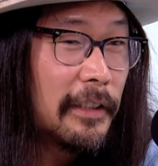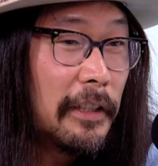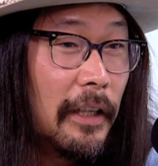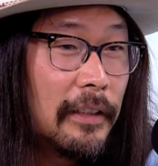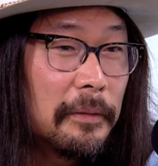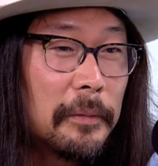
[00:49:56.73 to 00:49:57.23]

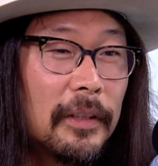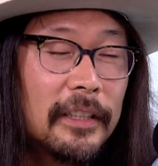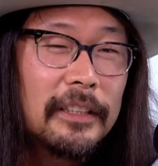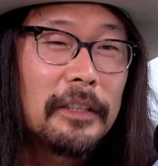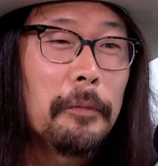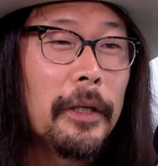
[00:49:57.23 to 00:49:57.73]
awesome
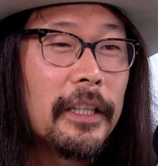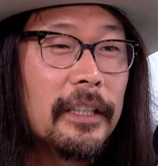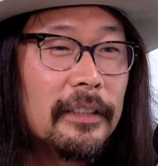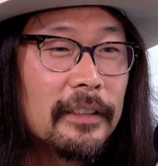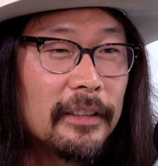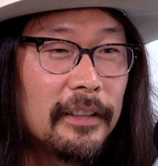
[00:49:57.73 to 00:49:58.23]
question
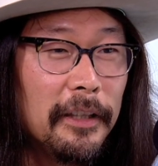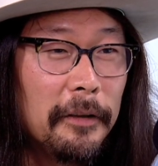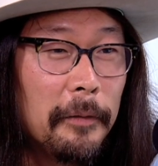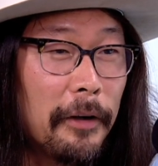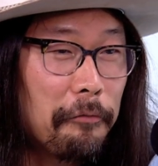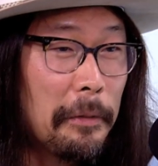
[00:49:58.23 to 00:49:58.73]
because
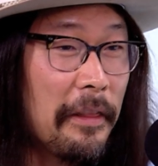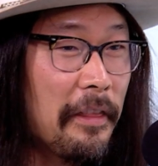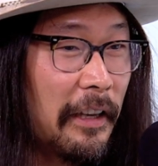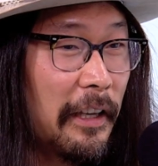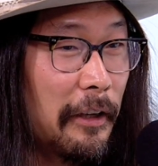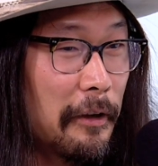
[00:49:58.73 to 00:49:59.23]
I've been
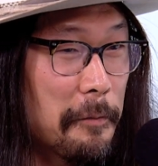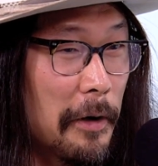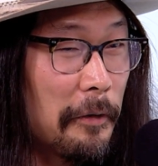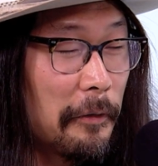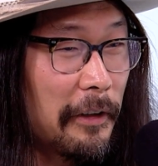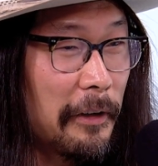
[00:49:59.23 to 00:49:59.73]
thinking
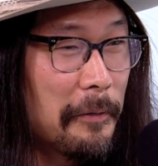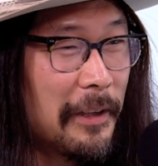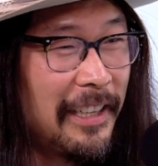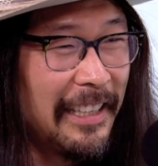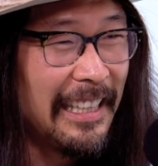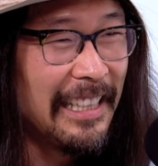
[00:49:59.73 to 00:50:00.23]
about what I'm going to eat